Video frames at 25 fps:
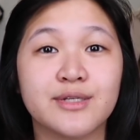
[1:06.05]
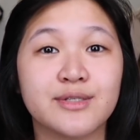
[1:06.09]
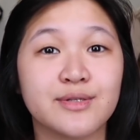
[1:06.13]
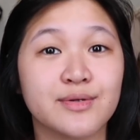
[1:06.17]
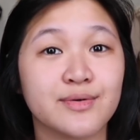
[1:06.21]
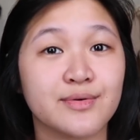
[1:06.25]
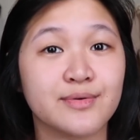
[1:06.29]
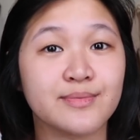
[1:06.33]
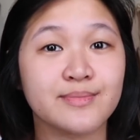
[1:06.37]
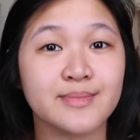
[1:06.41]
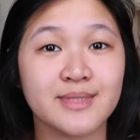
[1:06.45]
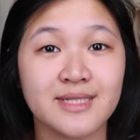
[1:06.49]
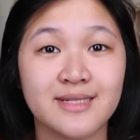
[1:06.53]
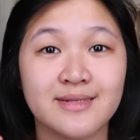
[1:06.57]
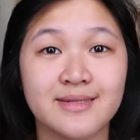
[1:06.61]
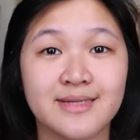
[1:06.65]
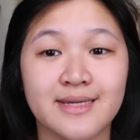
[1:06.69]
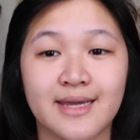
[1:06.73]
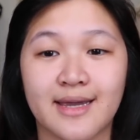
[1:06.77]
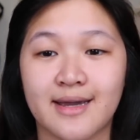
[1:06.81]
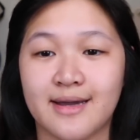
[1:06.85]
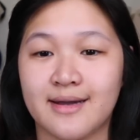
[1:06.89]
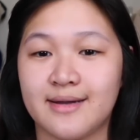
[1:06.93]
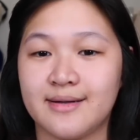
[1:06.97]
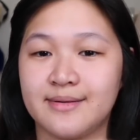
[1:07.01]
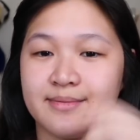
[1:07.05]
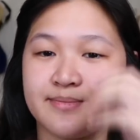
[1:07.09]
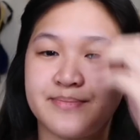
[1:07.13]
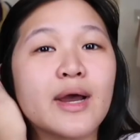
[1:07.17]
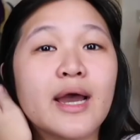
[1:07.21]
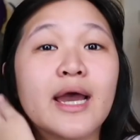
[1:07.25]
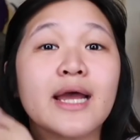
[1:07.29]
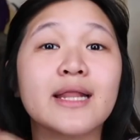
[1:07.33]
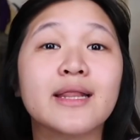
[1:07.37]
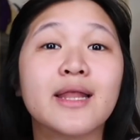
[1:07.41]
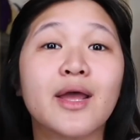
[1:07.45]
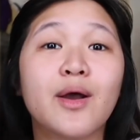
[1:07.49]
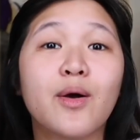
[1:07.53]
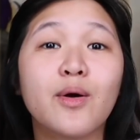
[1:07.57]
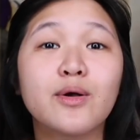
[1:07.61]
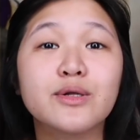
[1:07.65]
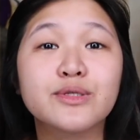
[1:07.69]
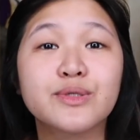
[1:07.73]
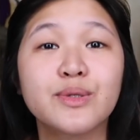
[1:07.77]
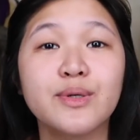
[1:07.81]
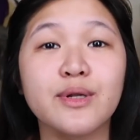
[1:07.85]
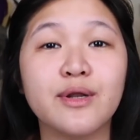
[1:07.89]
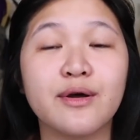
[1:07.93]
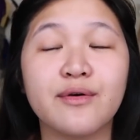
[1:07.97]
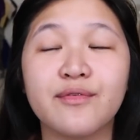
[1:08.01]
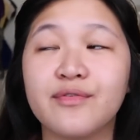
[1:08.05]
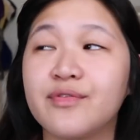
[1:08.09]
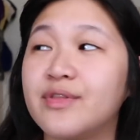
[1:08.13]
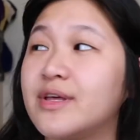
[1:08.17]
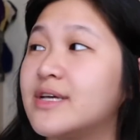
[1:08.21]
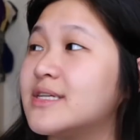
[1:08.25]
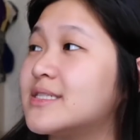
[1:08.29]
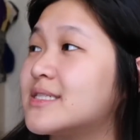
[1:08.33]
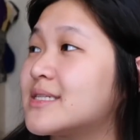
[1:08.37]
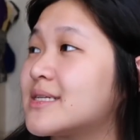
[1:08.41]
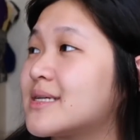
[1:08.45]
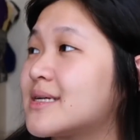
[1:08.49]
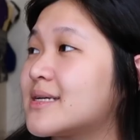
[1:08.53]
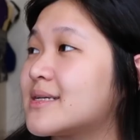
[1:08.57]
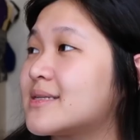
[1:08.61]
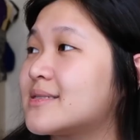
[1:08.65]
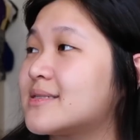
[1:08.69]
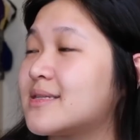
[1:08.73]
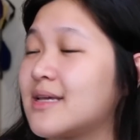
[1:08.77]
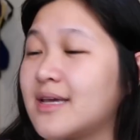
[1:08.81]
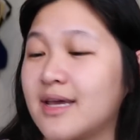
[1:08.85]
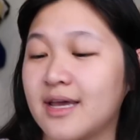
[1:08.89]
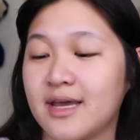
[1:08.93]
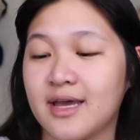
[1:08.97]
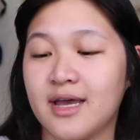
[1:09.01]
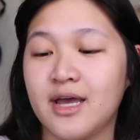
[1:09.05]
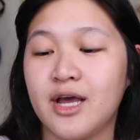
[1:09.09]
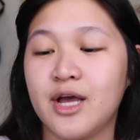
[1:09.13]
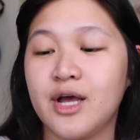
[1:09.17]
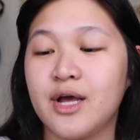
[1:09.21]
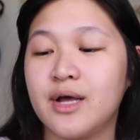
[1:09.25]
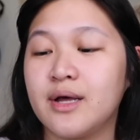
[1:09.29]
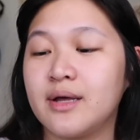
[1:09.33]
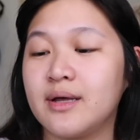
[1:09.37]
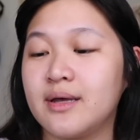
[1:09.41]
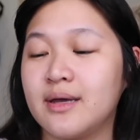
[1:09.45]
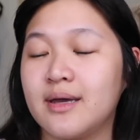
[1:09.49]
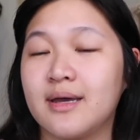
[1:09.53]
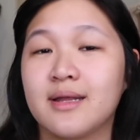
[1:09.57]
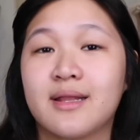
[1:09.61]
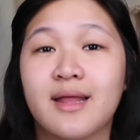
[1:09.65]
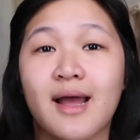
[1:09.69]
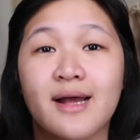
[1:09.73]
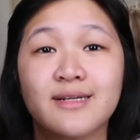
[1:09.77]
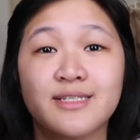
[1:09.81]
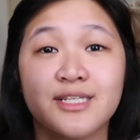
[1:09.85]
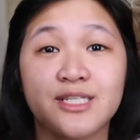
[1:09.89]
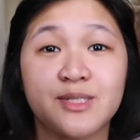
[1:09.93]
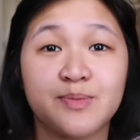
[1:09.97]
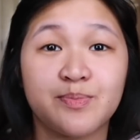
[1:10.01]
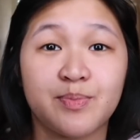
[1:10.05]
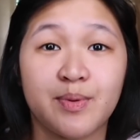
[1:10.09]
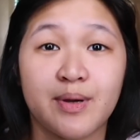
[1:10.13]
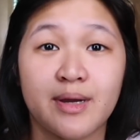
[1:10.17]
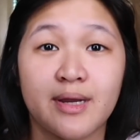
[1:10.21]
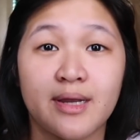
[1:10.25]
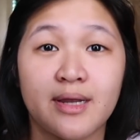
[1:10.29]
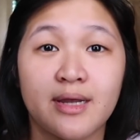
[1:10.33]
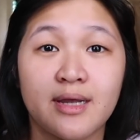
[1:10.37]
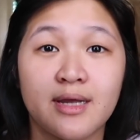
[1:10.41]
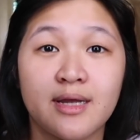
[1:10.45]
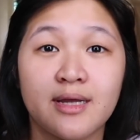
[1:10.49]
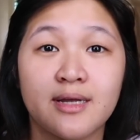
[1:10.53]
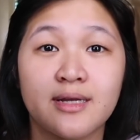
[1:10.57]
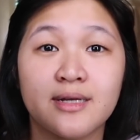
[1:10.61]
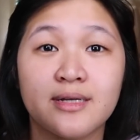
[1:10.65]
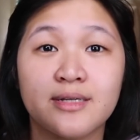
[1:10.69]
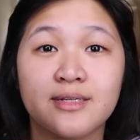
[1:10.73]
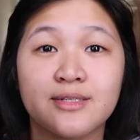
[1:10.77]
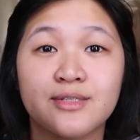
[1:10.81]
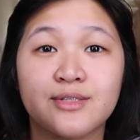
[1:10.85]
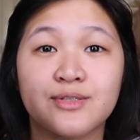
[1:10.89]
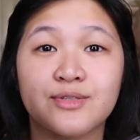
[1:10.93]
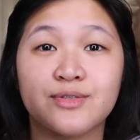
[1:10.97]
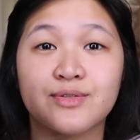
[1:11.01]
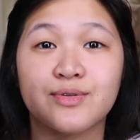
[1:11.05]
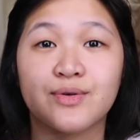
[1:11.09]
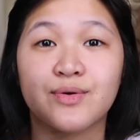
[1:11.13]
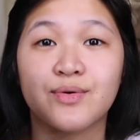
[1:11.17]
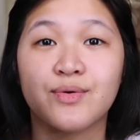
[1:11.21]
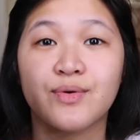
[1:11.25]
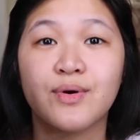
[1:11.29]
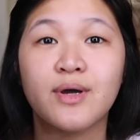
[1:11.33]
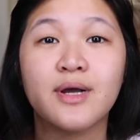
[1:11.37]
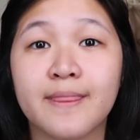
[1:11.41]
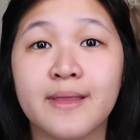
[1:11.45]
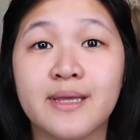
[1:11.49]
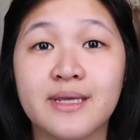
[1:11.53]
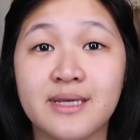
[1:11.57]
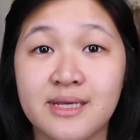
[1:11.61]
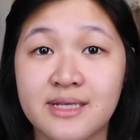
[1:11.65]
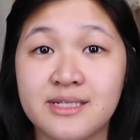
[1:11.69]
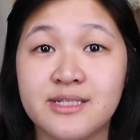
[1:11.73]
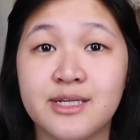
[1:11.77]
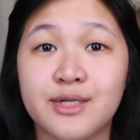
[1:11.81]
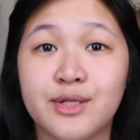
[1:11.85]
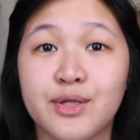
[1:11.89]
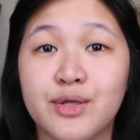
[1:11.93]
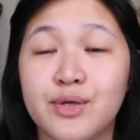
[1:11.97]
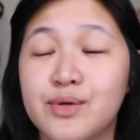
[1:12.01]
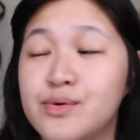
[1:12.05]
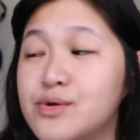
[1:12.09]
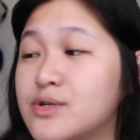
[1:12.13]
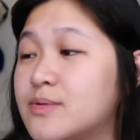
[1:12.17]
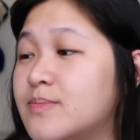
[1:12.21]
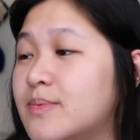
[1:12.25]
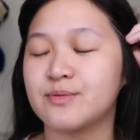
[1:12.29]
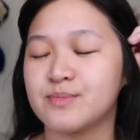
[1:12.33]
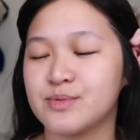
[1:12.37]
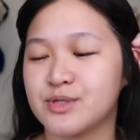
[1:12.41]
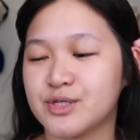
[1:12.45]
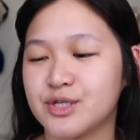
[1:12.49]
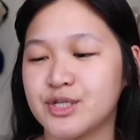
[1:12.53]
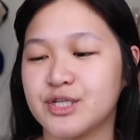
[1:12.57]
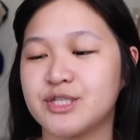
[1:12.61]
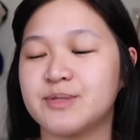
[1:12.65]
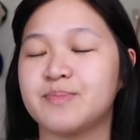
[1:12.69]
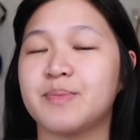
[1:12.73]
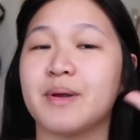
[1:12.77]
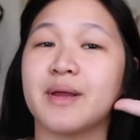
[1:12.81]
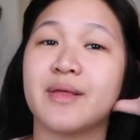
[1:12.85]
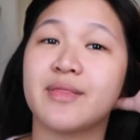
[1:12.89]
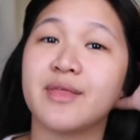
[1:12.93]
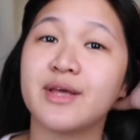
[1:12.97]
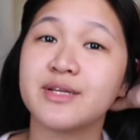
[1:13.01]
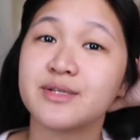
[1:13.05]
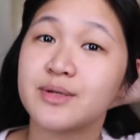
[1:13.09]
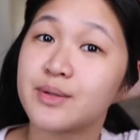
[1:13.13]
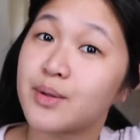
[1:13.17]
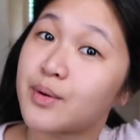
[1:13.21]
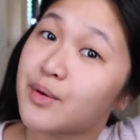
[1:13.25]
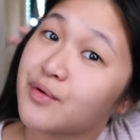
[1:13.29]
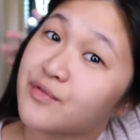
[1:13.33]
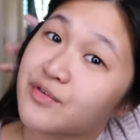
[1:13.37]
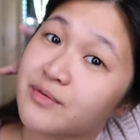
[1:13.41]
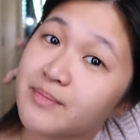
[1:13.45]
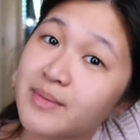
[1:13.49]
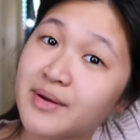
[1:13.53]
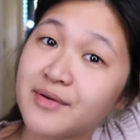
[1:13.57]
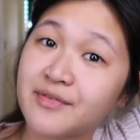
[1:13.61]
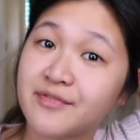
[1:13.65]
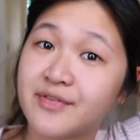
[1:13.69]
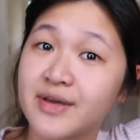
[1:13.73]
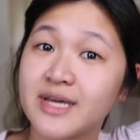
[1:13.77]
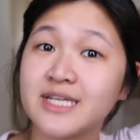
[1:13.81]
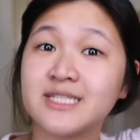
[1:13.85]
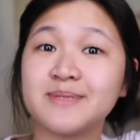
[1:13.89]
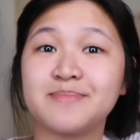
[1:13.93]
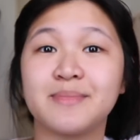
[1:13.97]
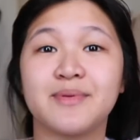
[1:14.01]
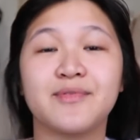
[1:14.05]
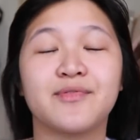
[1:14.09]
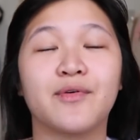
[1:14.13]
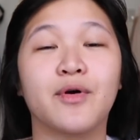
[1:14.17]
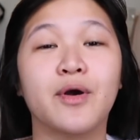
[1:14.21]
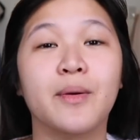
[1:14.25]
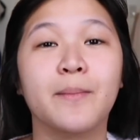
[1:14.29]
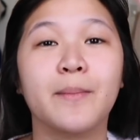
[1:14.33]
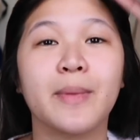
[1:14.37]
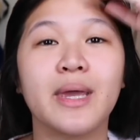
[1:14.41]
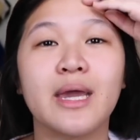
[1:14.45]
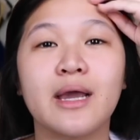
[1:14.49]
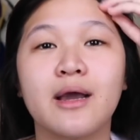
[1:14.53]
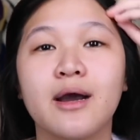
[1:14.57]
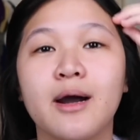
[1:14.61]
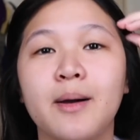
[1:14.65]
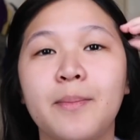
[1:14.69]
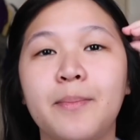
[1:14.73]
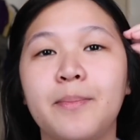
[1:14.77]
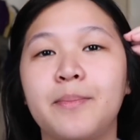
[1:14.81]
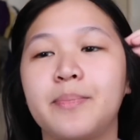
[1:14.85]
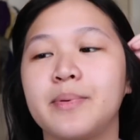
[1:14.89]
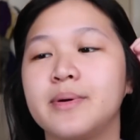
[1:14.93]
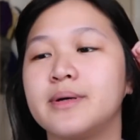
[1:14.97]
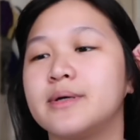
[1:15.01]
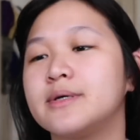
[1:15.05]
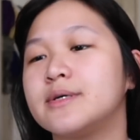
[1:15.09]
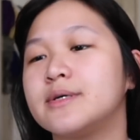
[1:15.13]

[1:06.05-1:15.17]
So yeah, and I also love this because it has a spray, so easy to use. I'm just gonna spray this all over my face before makeup.